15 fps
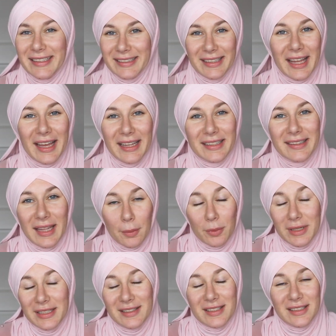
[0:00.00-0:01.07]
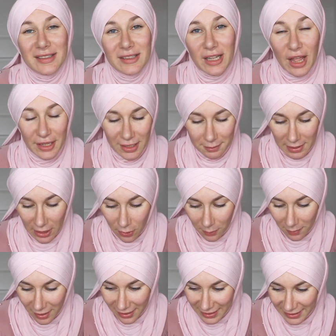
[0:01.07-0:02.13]
that they wanted to learn about
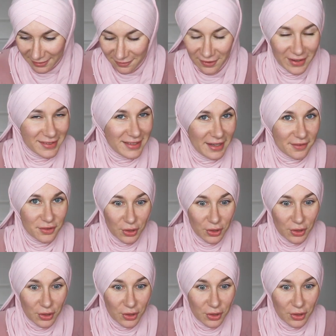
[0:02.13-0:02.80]
my first day of